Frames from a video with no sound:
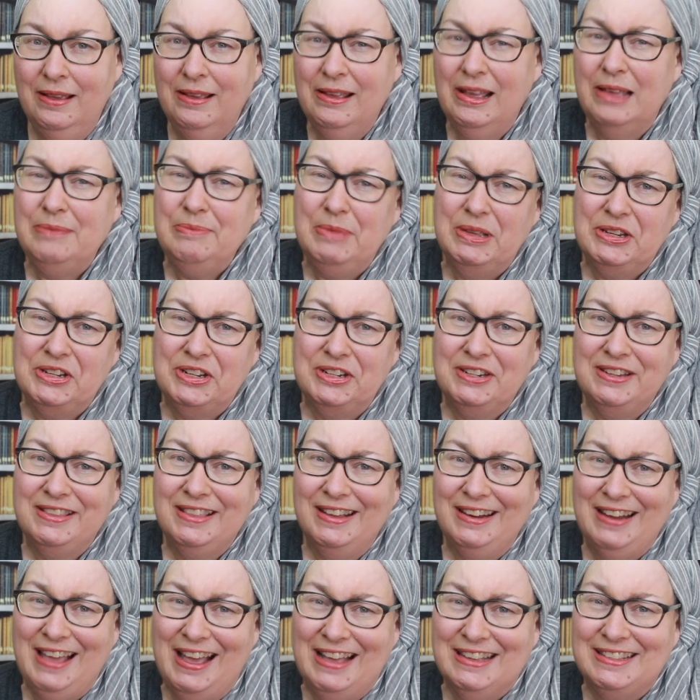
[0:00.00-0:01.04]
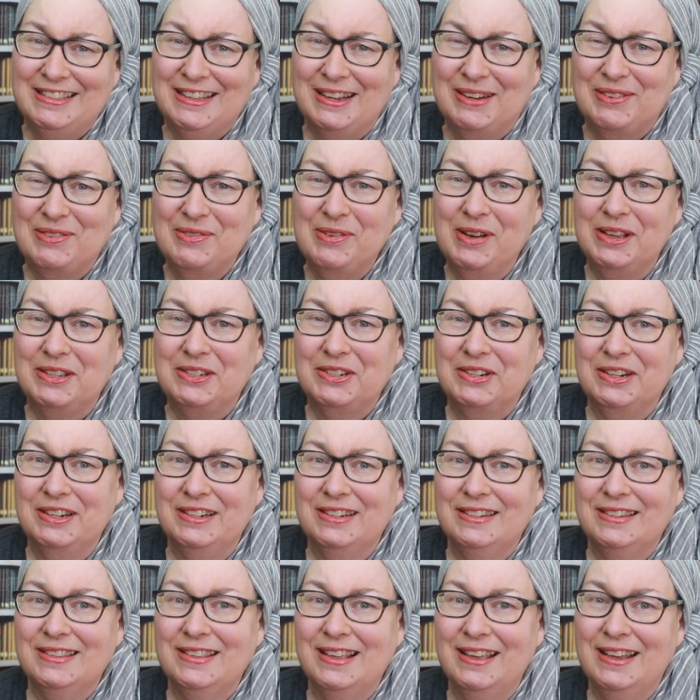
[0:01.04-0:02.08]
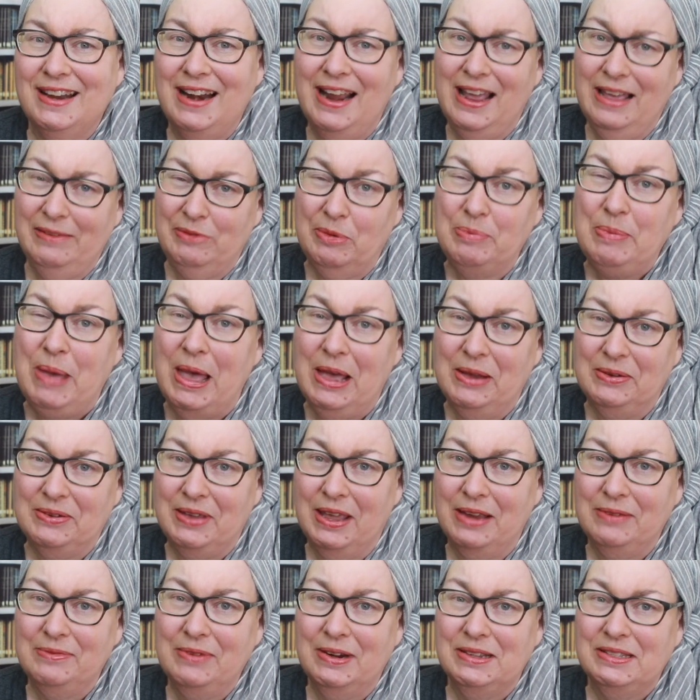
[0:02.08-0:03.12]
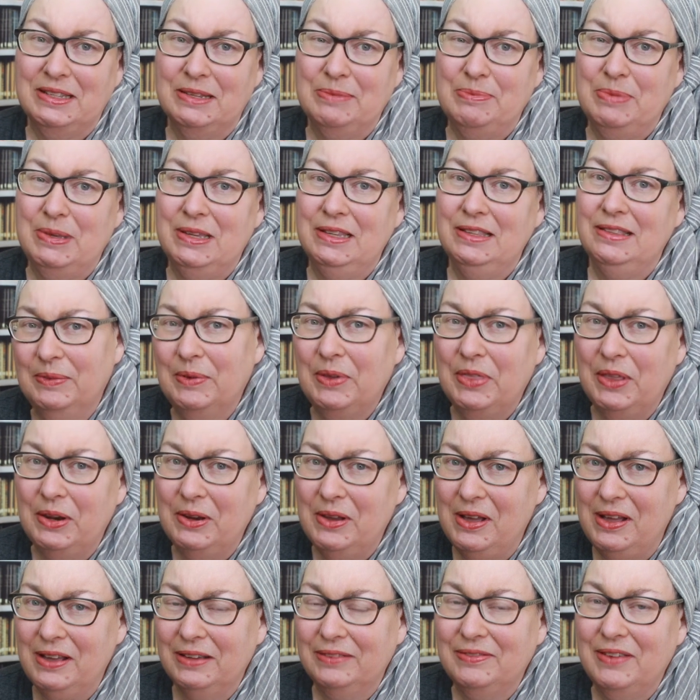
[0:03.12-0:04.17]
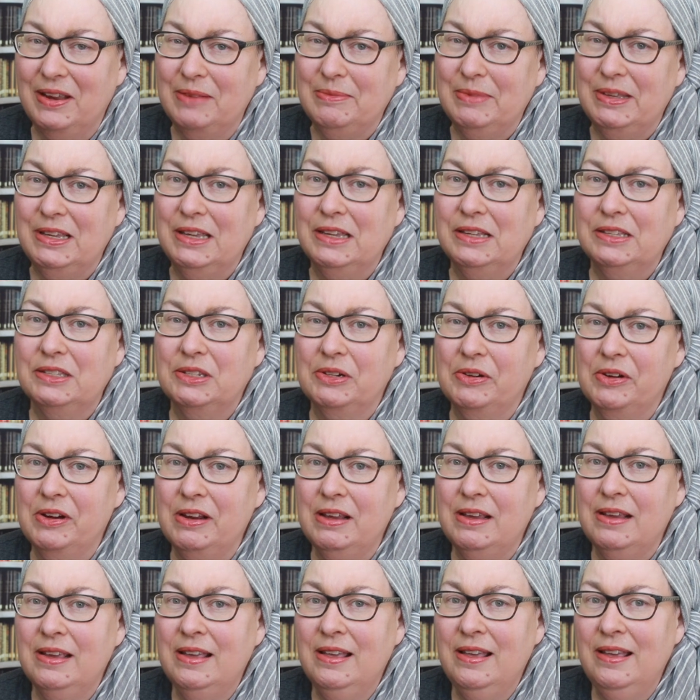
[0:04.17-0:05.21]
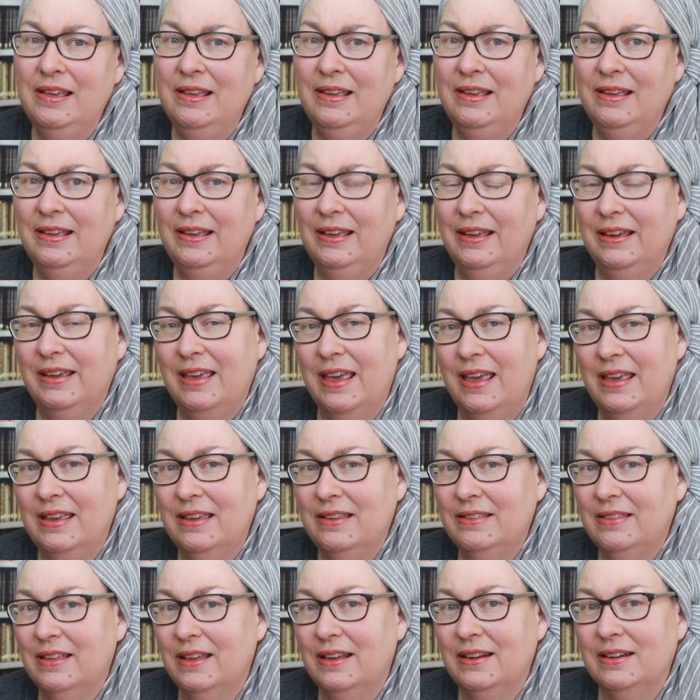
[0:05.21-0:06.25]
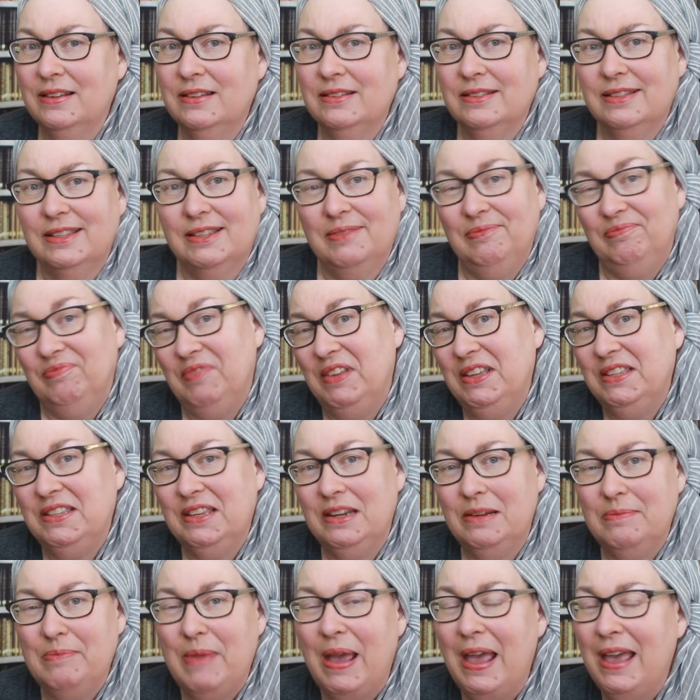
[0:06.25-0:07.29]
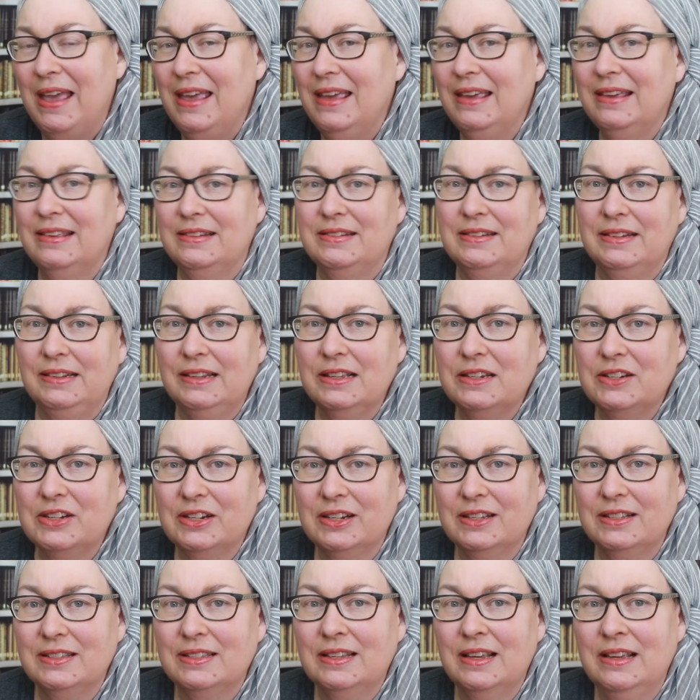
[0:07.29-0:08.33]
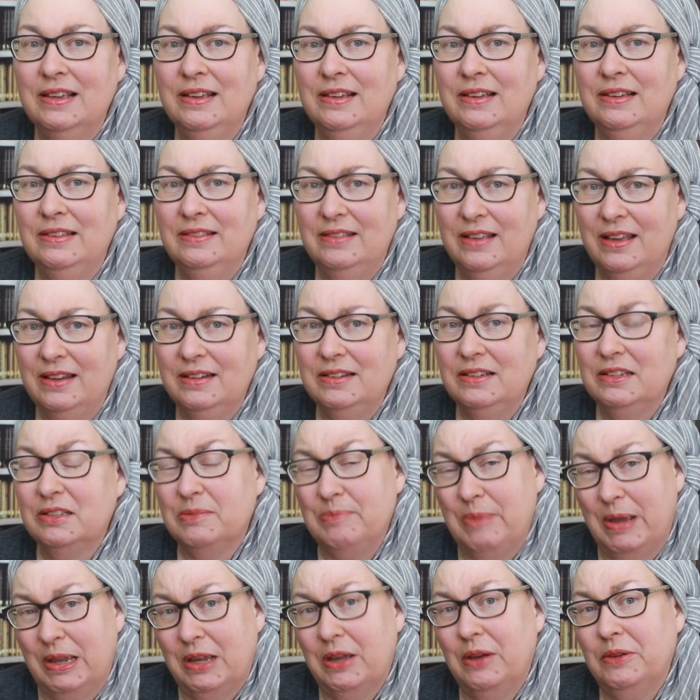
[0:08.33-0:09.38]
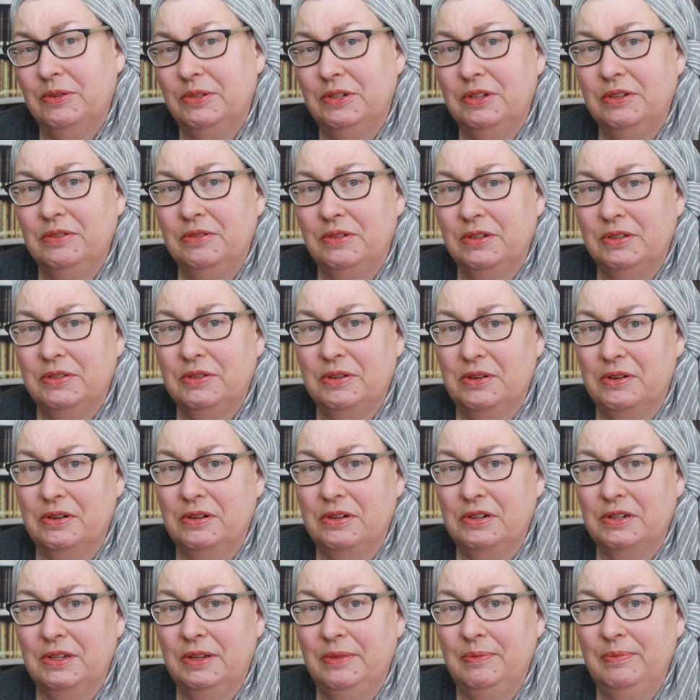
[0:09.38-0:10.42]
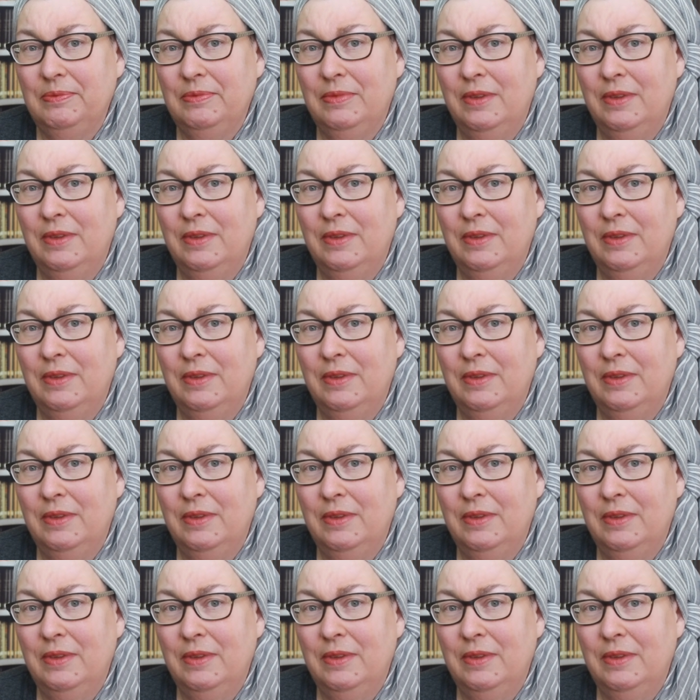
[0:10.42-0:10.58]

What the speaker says: I mentioned in the last set of questions that I have a pound cake recipe with a long family history, a cake that is easy to make and delicious, that is my go-to dessert.